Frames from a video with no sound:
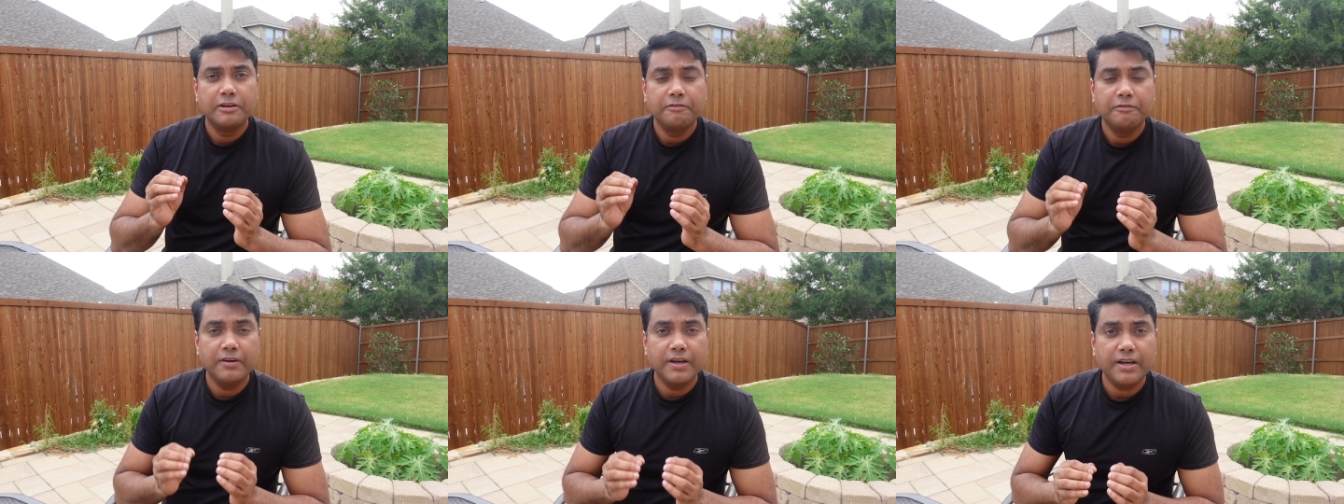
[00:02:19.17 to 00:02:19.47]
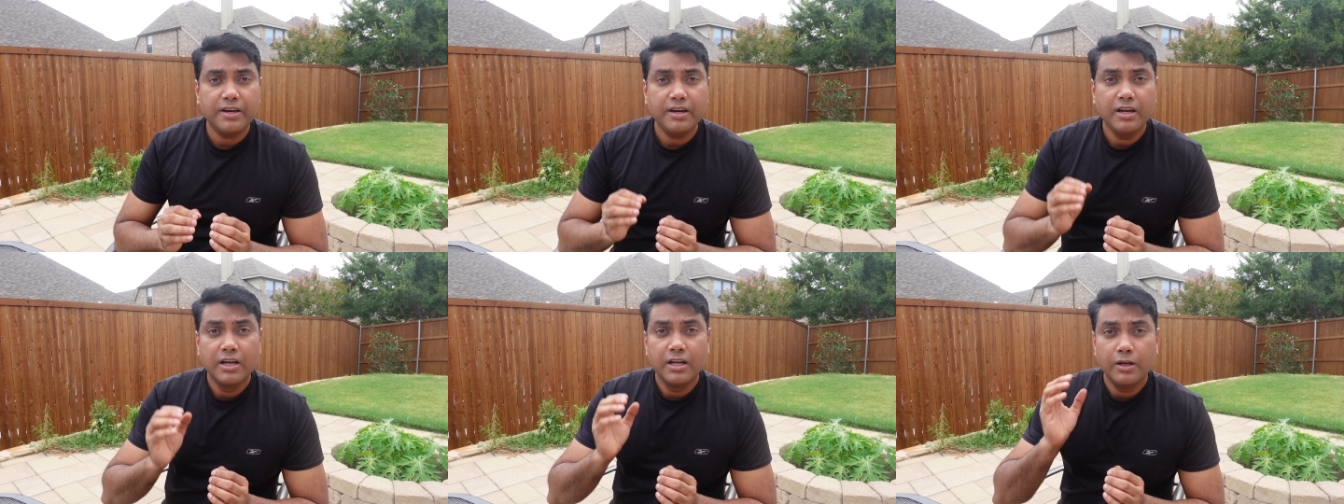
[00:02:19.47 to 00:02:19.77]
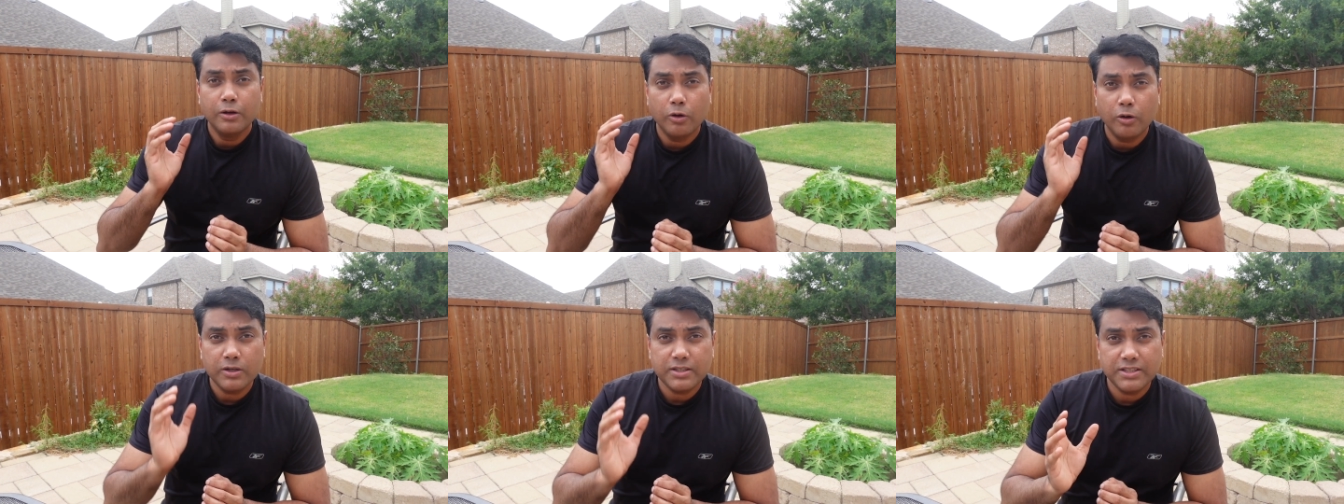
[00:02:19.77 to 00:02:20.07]
where
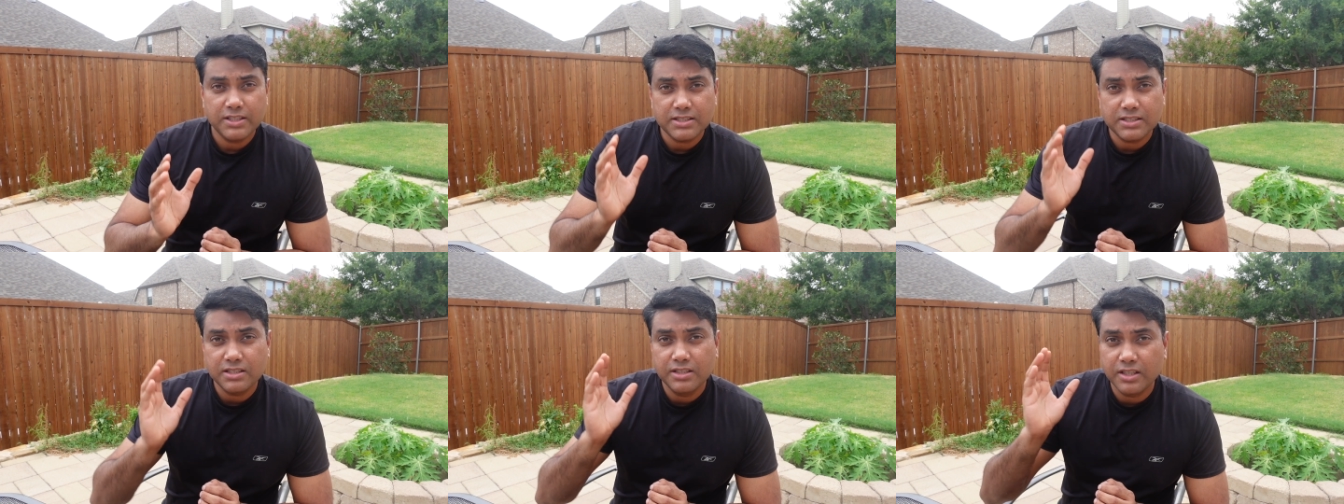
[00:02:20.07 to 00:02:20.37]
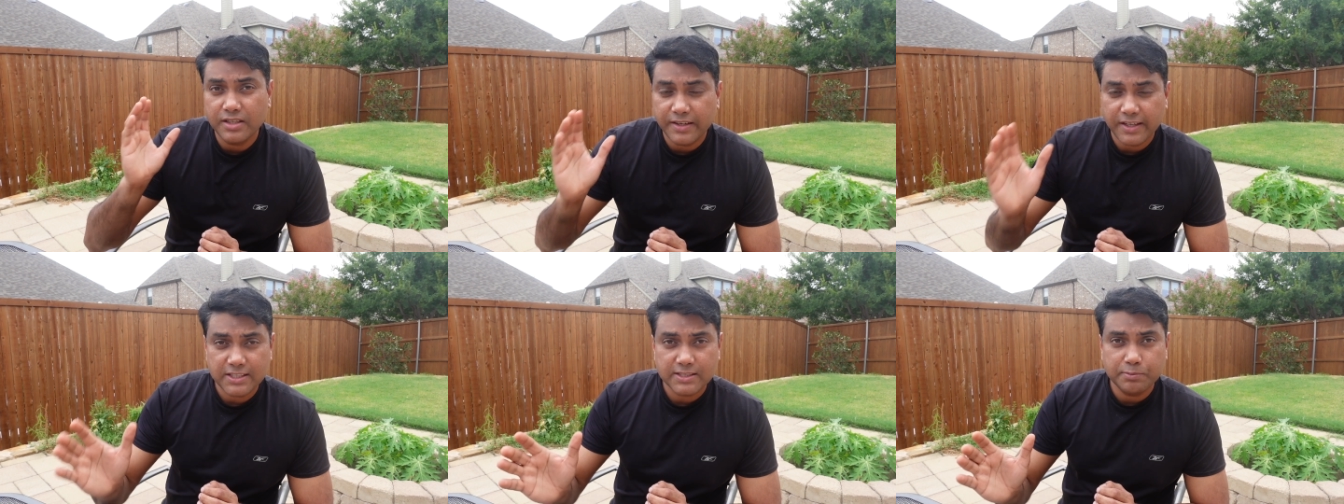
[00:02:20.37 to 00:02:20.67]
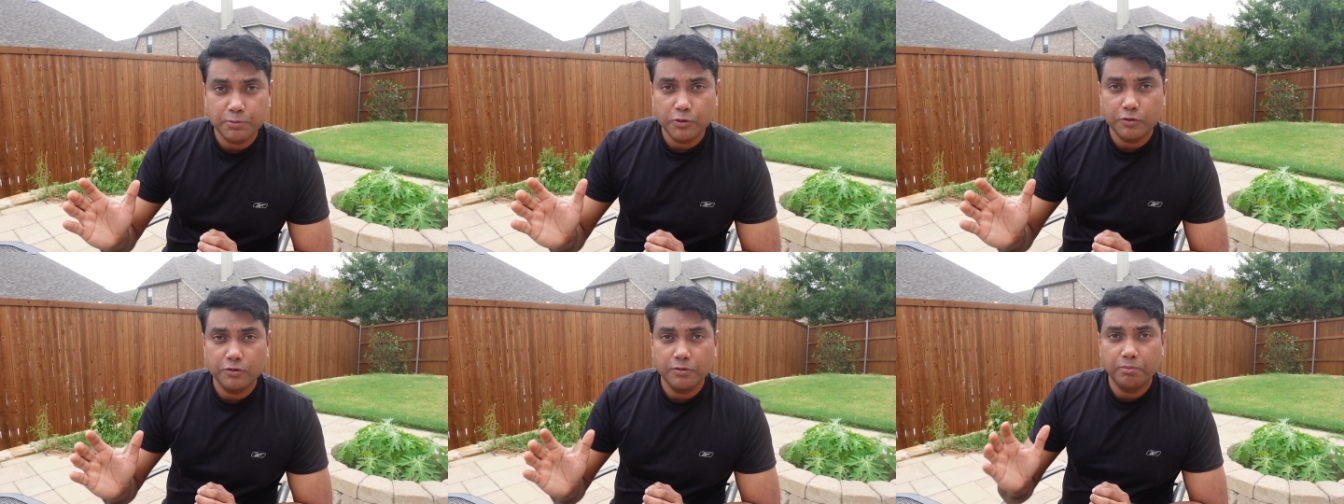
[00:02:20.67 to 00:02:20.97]
not just the
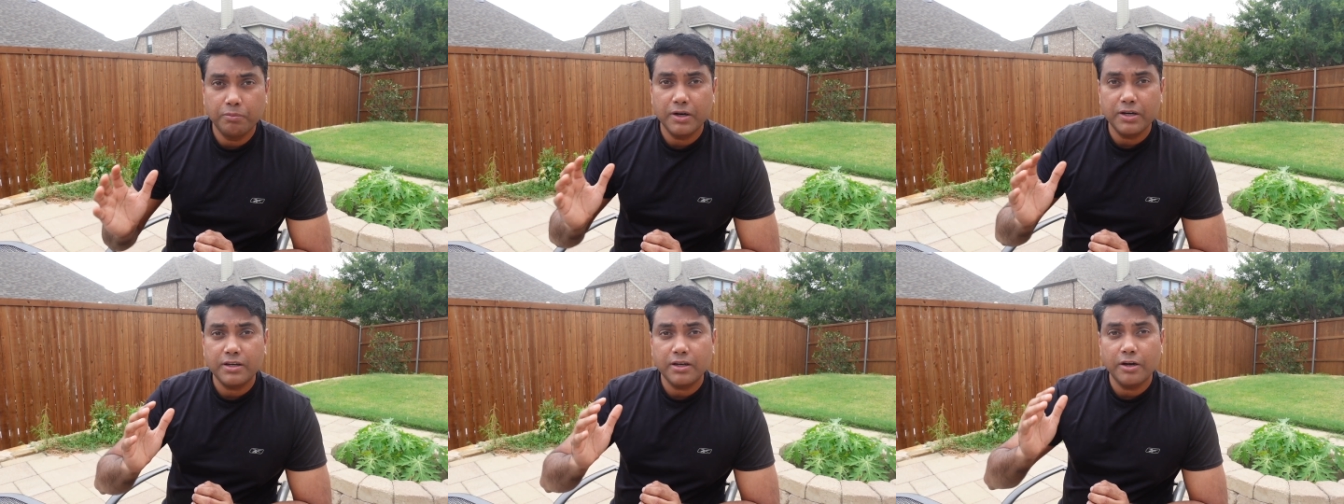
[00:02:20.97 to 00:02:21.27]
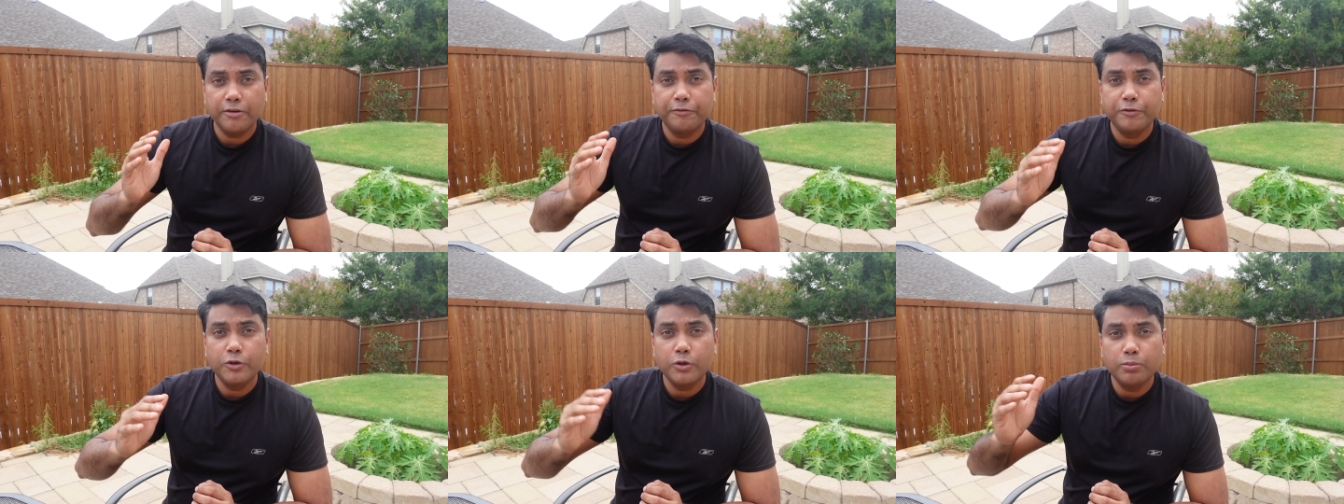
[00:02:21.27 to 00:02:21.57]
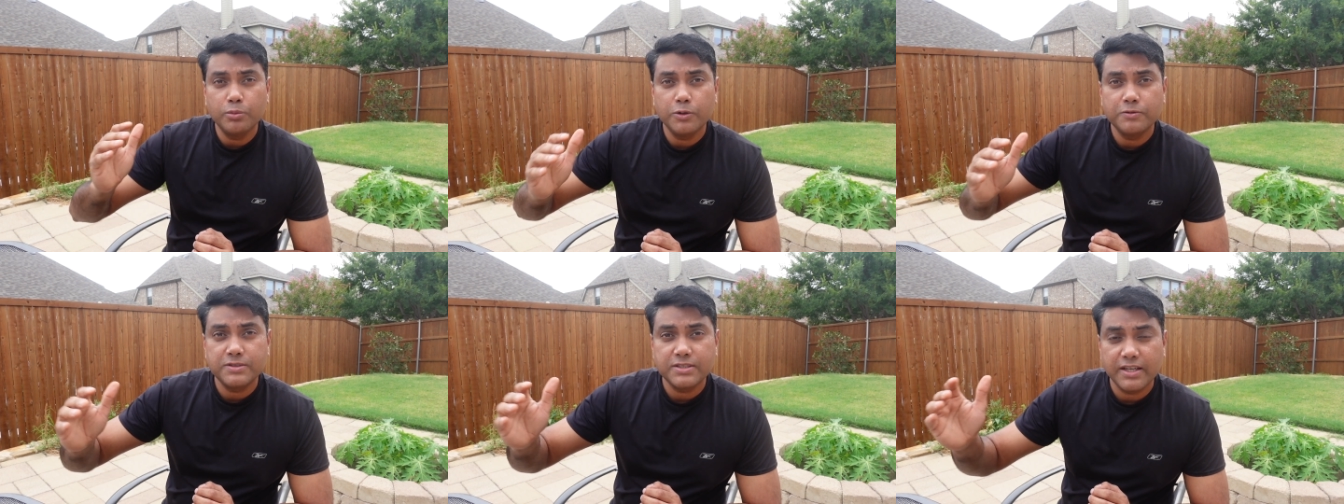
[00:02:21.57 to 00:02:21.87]
next move but a few
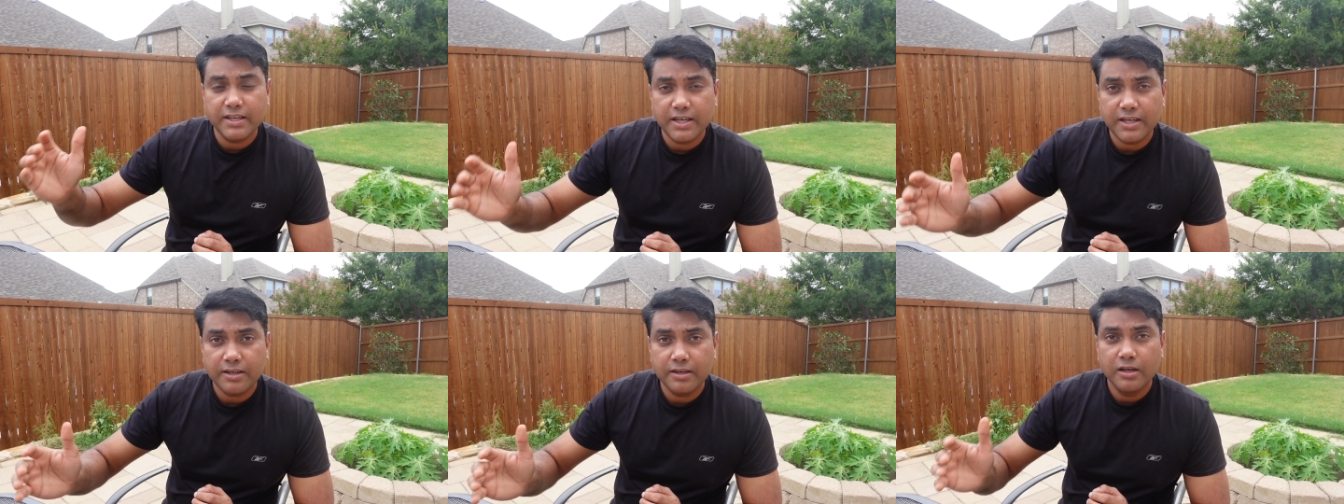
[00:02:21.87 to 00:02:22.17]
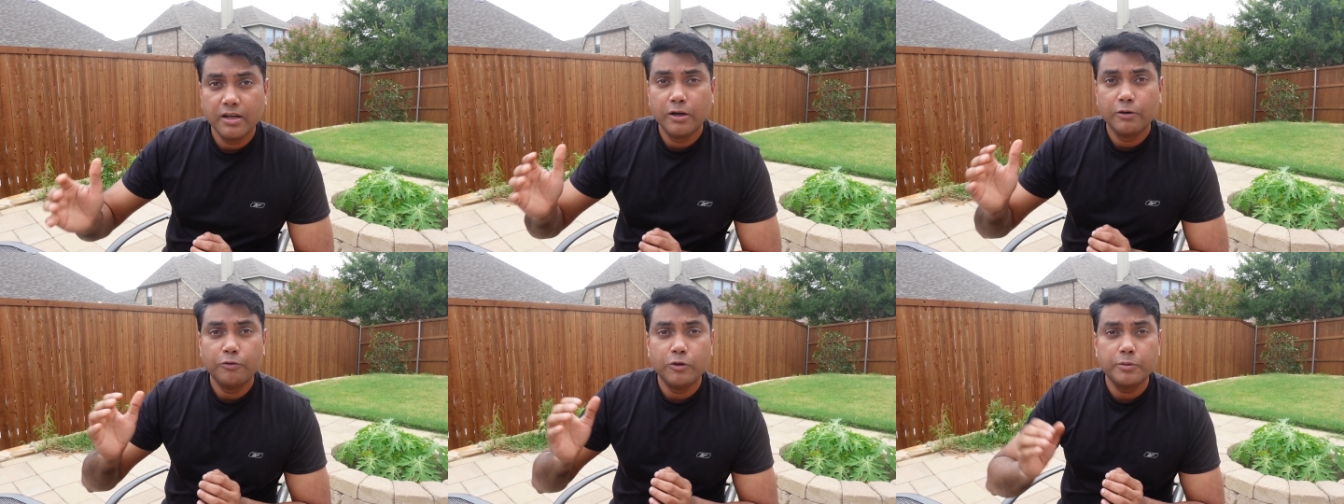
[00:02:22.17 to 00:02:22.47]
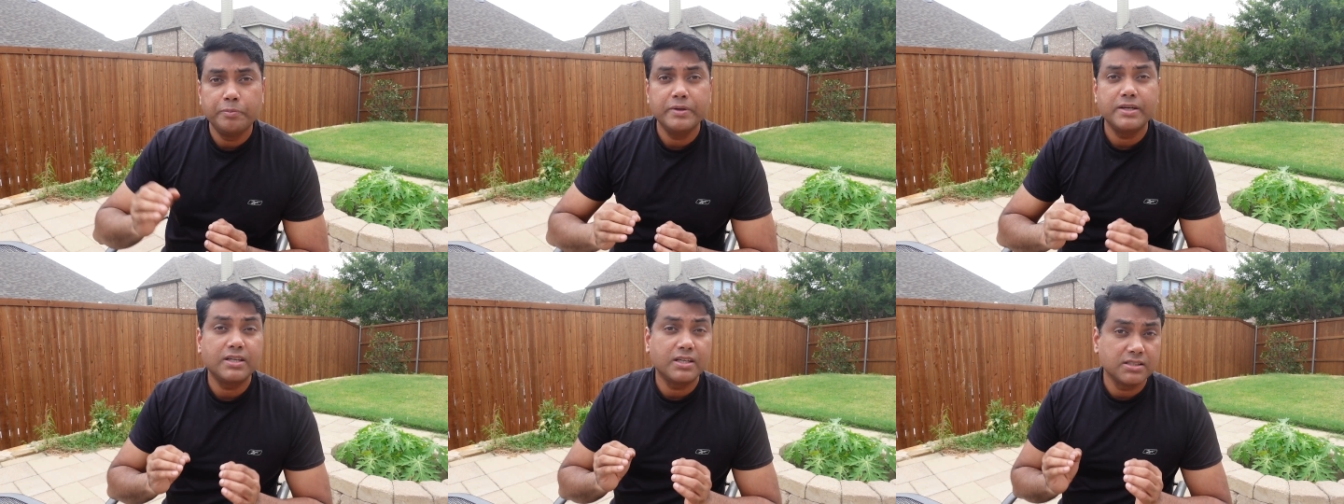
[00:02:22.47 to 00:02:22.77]
moves ahead
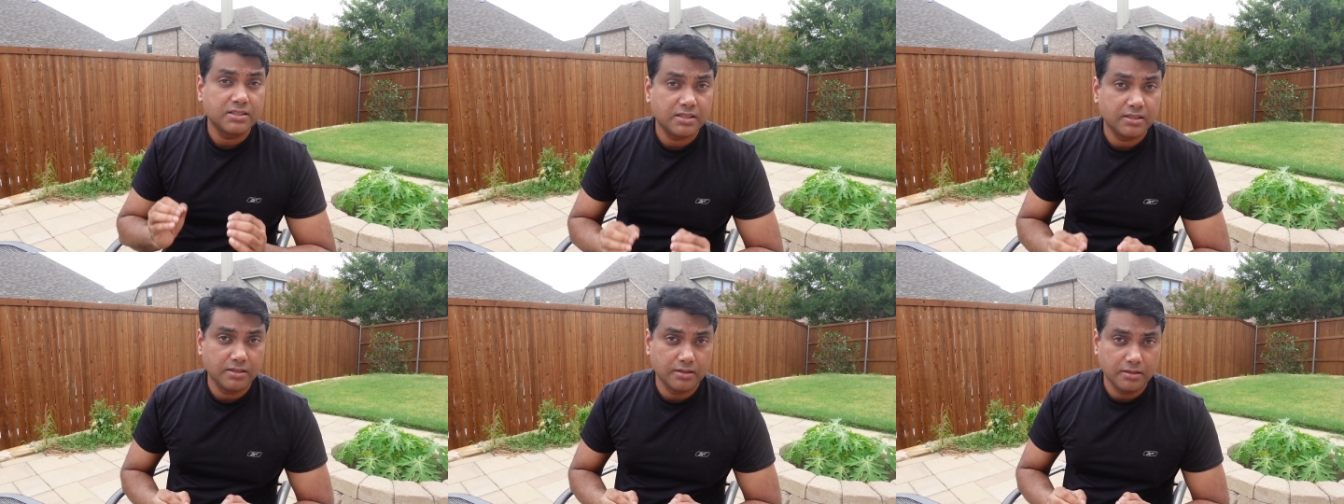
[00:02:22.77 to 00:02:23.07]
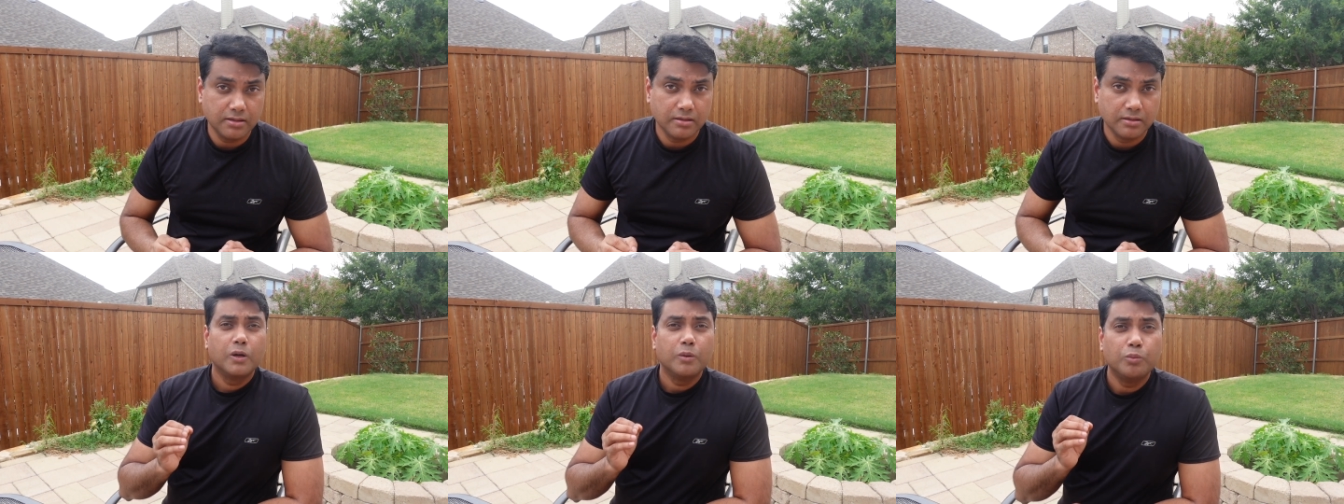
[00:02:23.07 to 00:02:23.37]
would be considered.